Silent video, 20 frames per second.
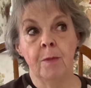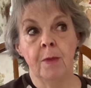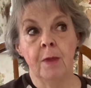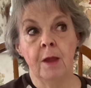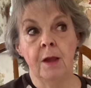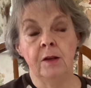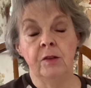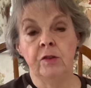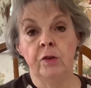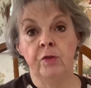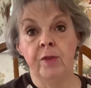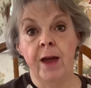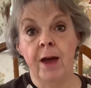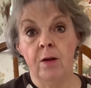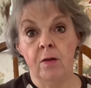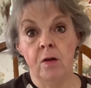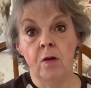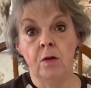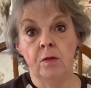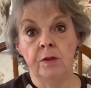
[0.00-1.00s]
so
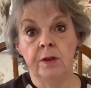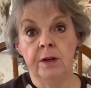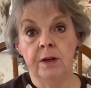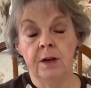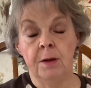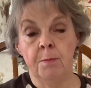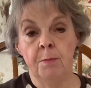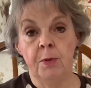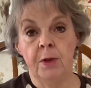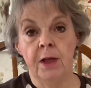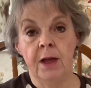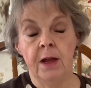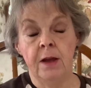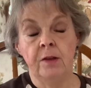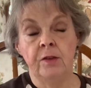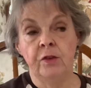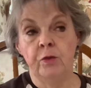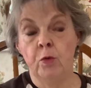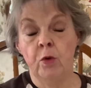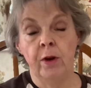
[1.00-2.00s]
that'll hold it in
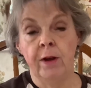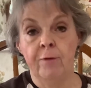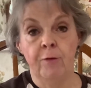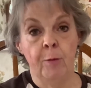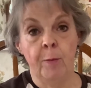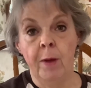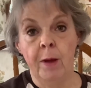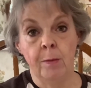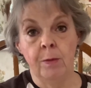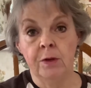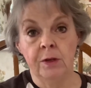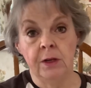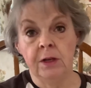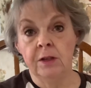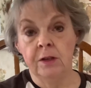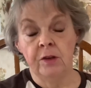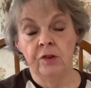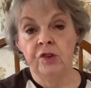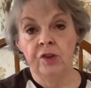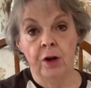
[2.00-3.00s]
place. You won't ever be able to
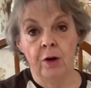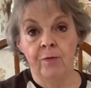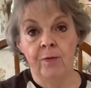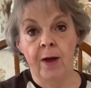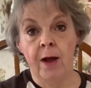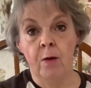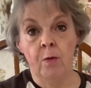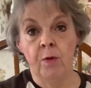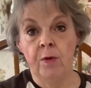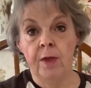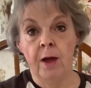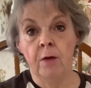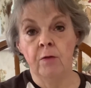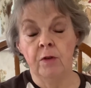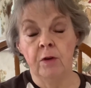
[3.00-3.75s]
get the shelf out without